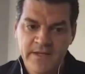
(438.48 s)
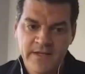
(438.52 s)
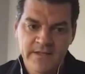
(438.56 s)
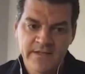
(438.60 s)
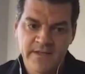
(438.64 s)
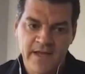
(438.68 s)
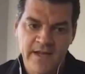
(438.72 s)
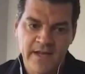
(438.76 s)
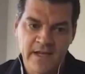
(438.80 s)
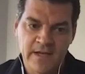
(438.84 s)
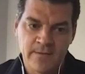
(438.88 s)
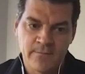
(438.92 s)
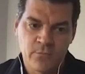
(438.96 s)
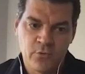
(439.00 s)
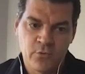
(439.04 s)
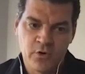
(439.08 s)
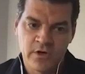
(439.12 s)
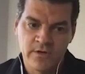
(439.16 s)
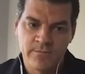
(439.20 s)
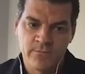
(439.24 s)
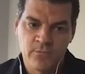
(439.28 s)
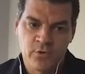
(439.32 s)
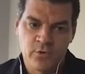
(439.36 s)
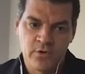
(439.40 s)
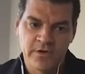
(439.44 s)
getting more
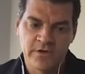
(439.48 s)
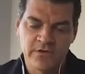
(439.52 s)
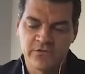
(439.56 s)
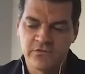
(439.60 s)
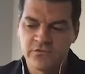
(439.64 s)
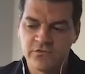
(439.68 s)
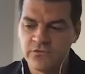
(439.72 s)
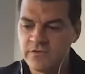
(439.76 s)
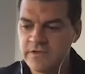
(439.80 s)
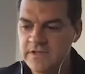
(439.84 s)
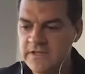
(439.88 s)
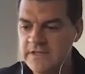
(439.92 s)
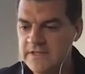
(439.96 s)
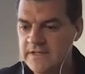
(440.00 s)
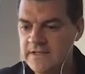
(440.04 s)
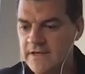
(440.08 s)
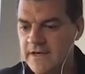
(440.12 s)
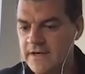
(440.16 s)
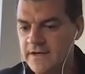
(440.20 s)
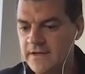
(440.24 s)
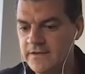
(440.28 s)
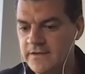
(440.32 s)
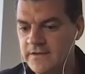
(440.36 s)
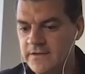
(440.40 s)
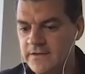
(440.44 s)
and more into
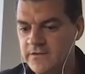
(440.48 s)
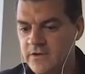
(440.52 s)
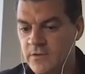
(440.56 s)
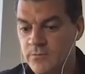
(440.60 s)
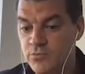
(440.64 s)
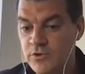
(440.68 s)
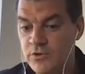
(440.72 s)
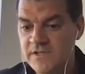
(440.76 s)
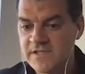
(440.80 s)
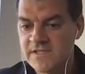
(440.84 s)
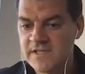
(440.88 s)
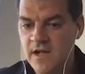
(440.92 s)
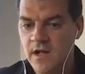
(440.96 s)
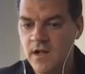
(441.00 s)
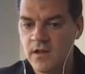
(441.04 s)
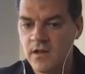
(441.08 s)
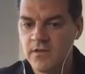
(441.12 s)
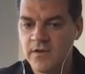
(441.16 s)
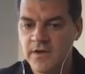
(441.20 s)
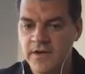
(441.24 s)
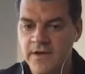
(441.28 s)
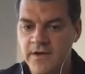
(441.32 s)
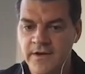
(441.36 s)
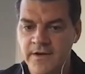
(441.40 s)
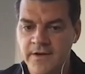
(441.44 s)
the pre-salt